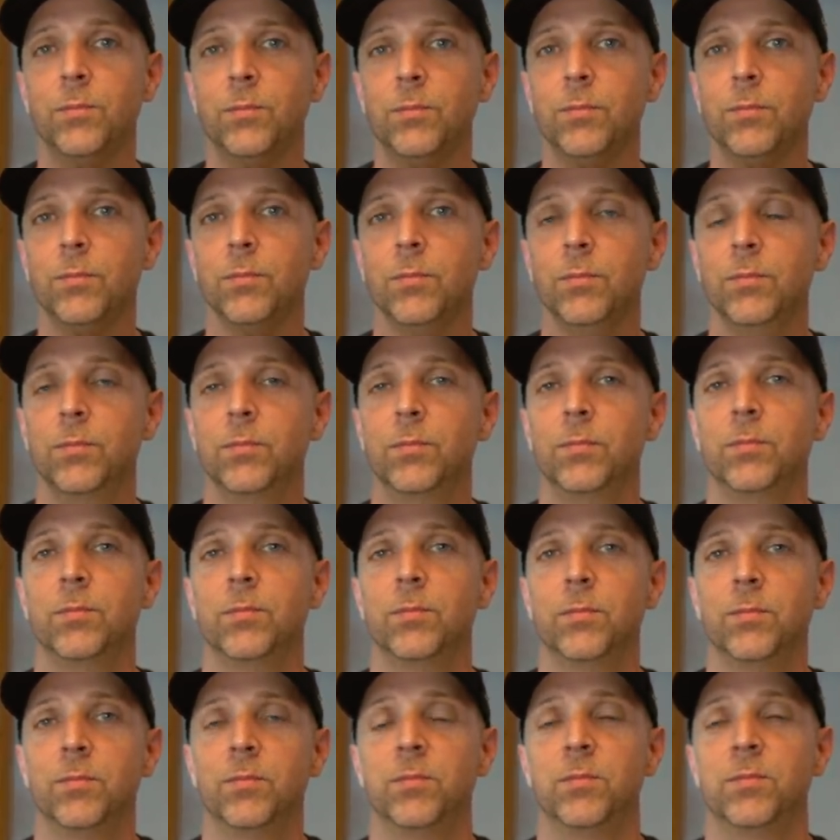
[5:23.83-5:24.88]

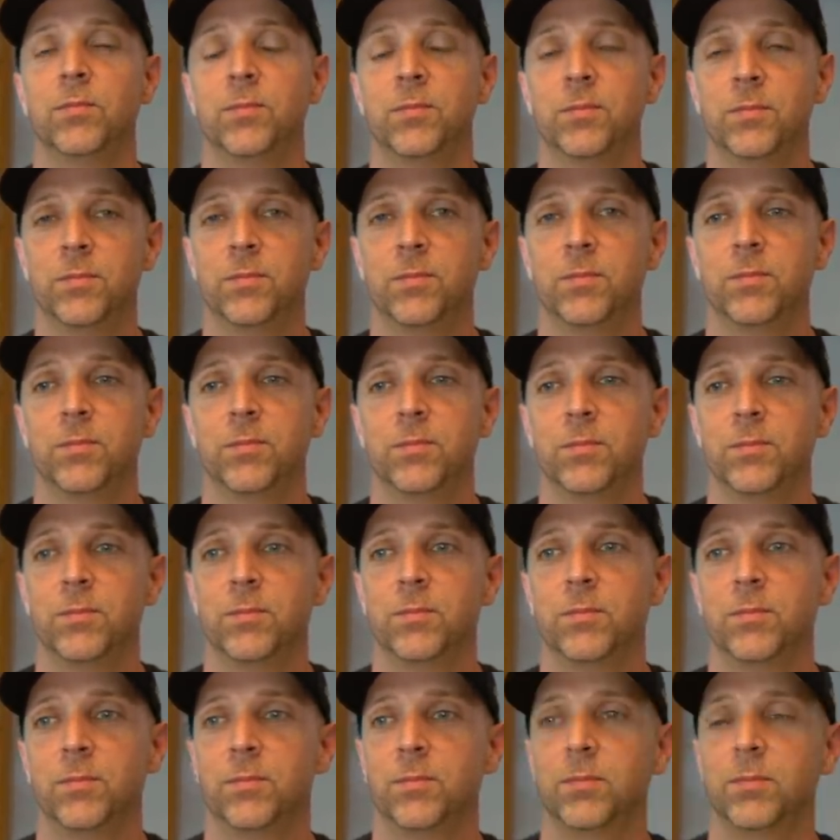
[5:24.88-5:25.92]

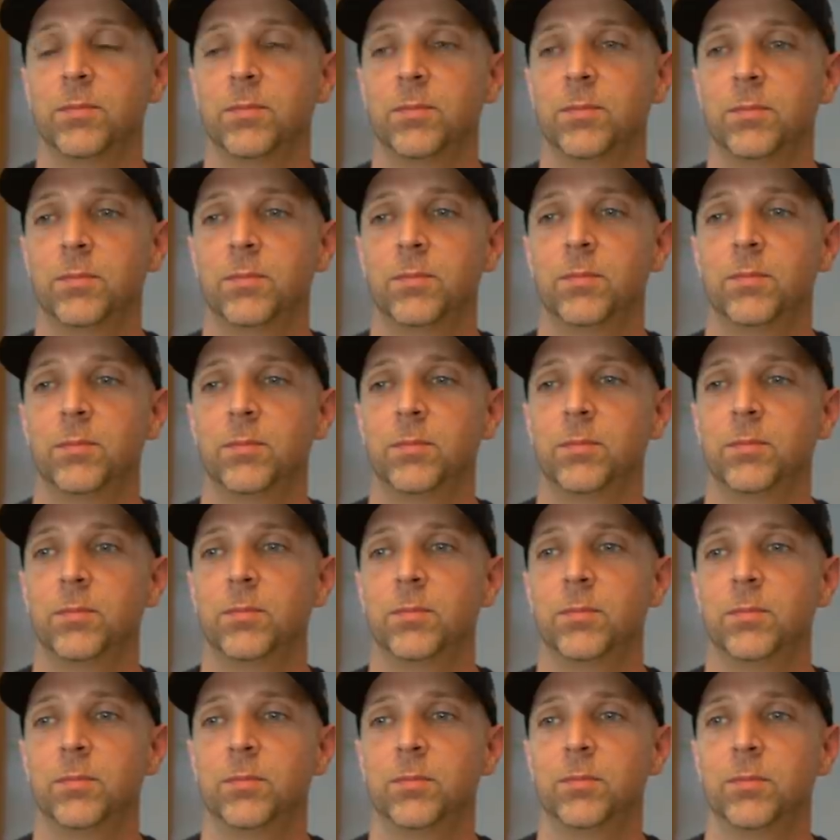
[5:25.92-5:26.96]

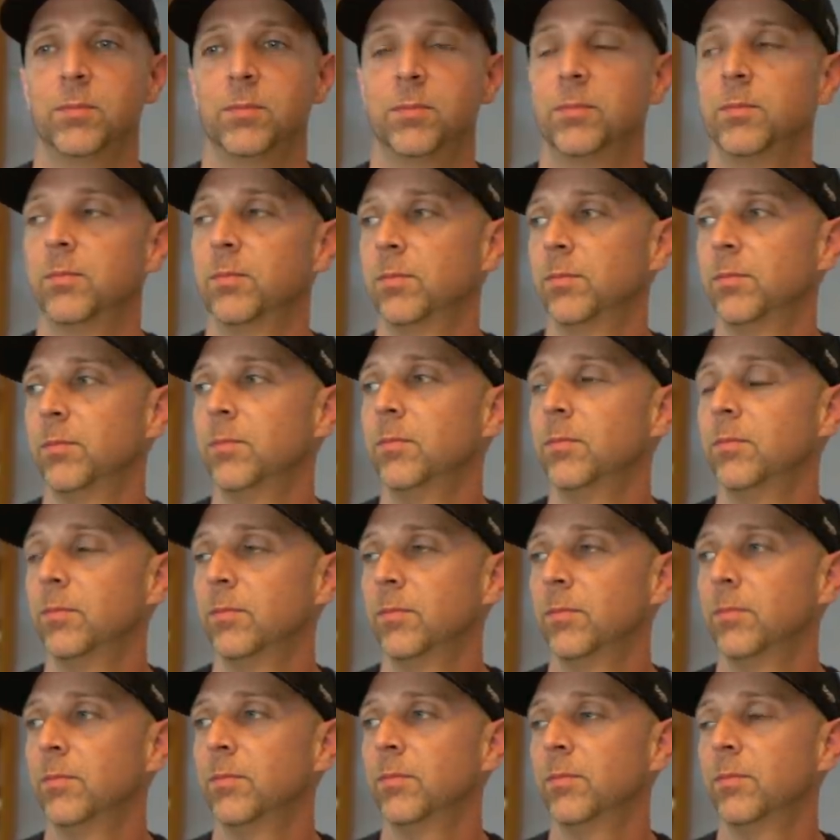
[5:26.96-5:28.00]

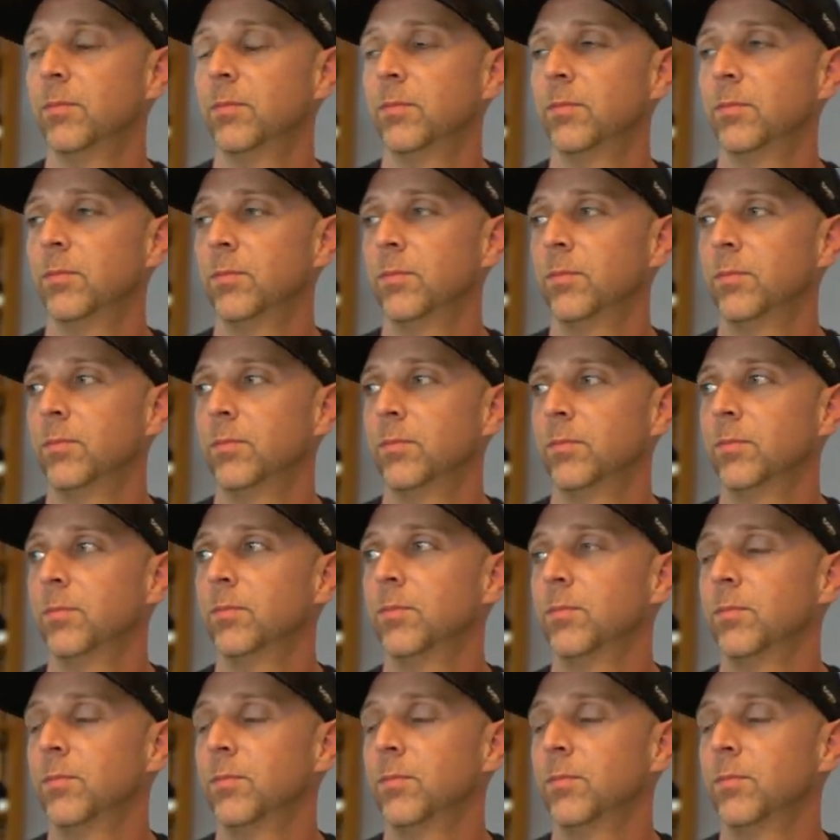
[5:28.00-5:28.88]
(silent)